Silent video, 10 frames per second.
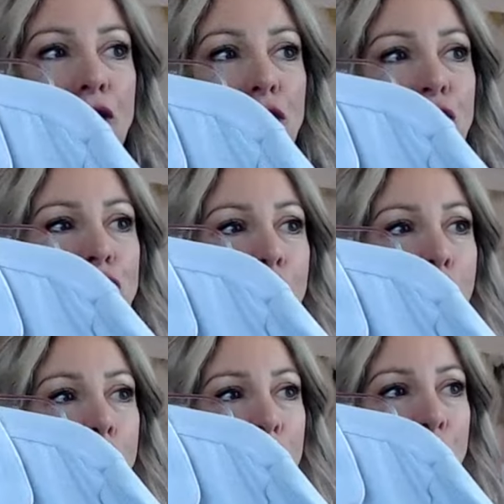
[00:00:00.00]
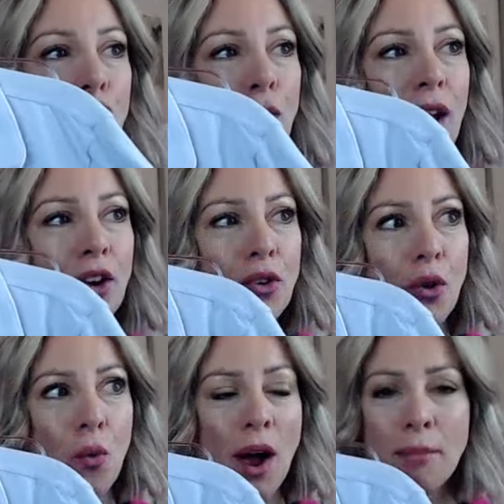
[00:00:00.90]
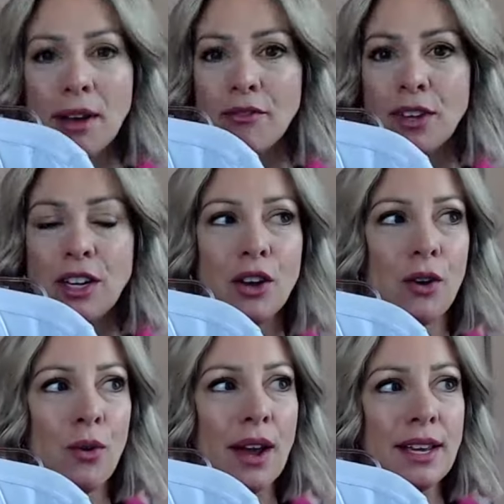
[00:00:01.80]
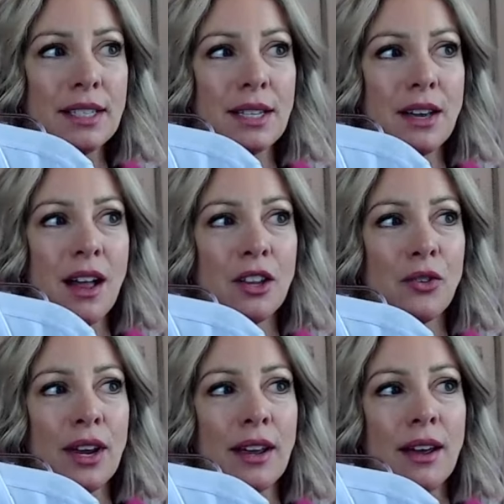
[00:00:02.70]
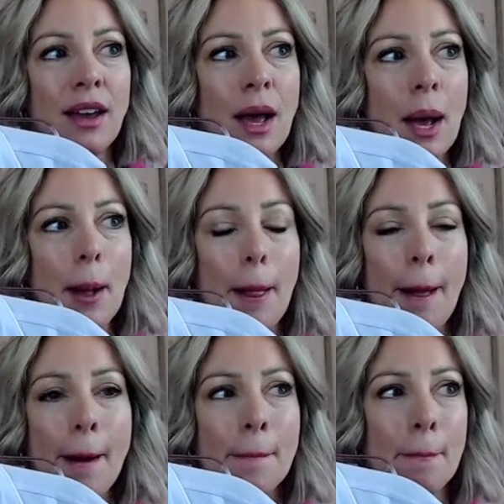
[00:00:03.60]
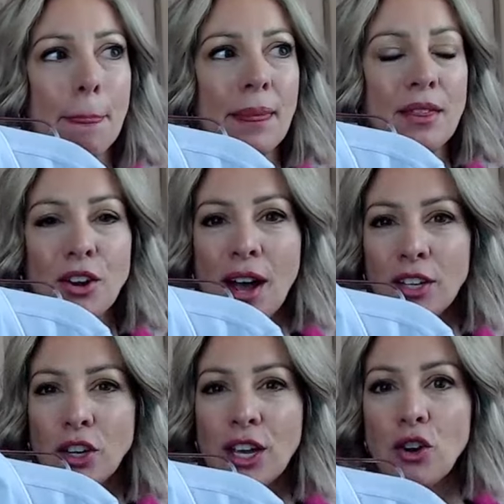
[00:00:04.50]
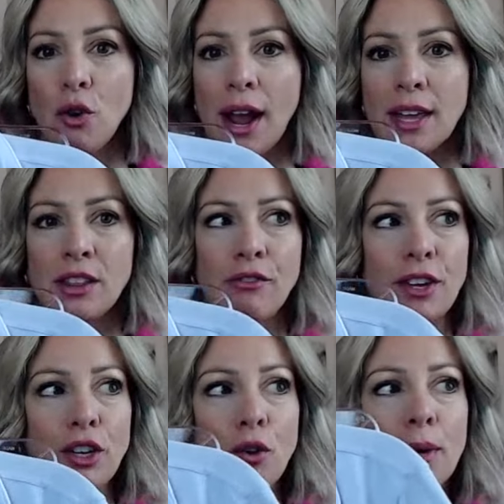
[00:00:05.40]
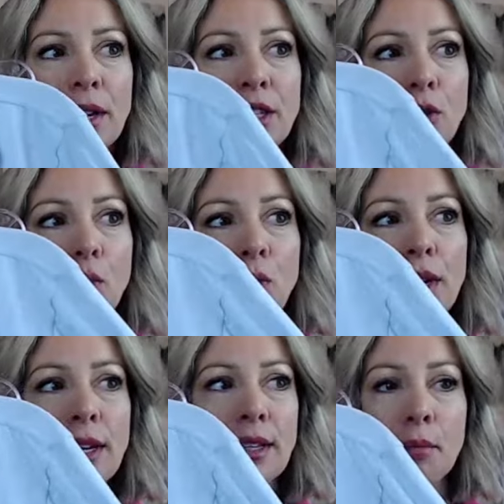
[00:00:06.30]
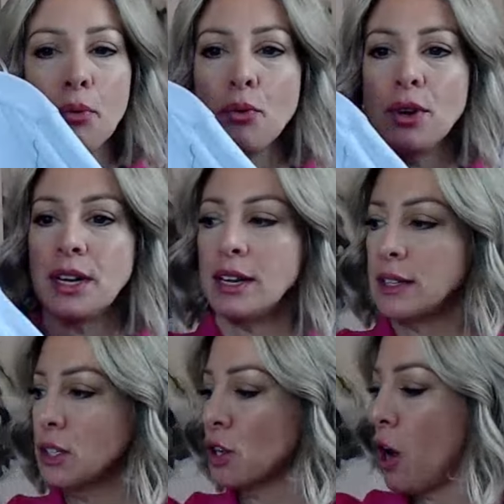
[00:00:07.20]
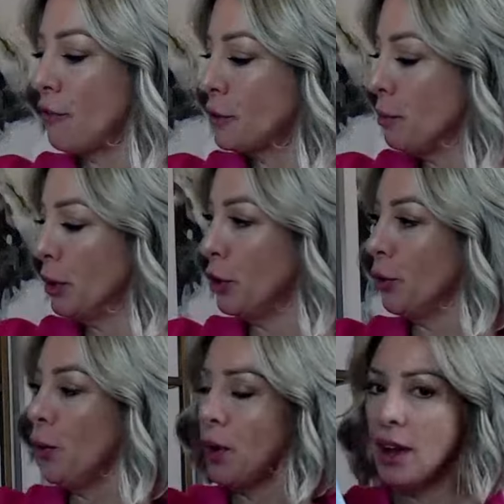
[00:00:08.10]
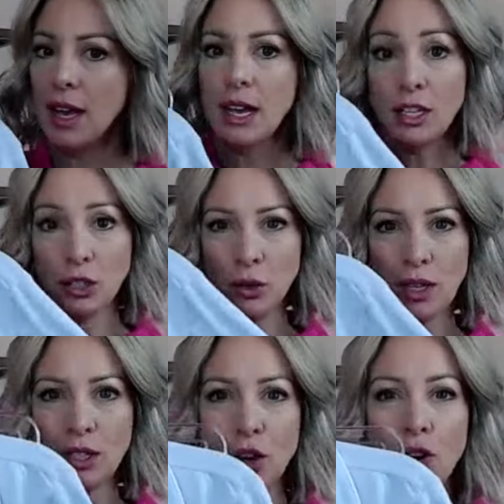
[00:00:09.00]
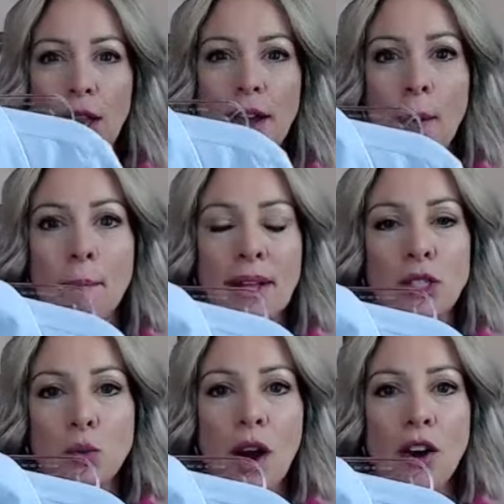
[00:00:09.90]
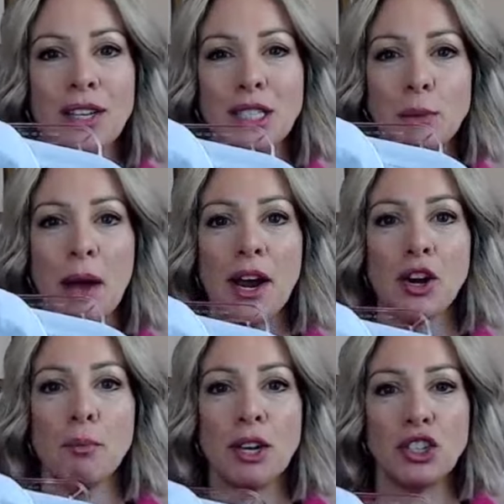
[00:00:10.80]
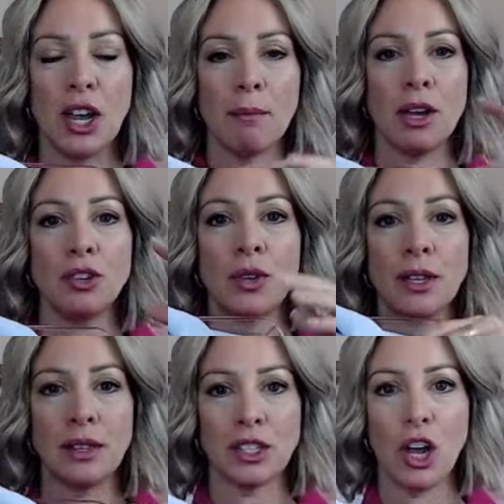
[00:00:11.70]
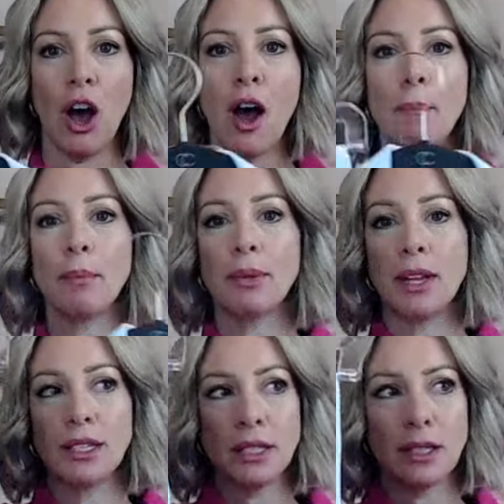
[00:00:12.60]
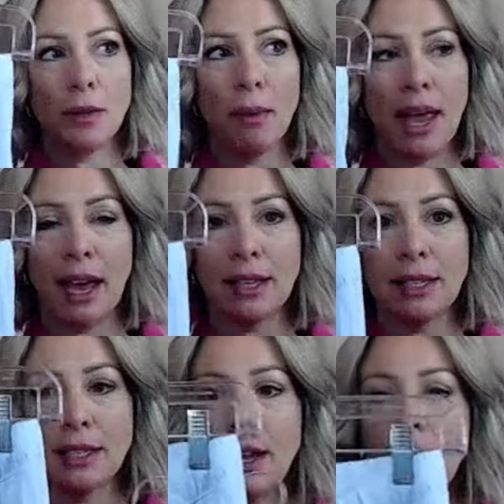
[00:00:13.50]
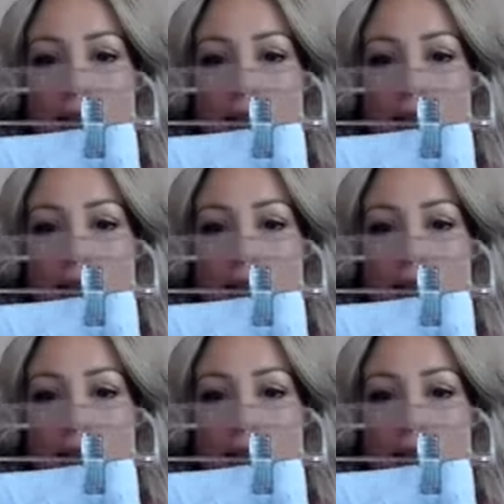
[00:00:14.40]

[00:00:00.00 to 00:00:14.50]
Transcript: So cute. I don't know why my video, I guess the coloring, they're kind of looking gray in the video, but it's a really pretty soft blue. So these are like a menswear inspired pajama. You get the top plus the pant.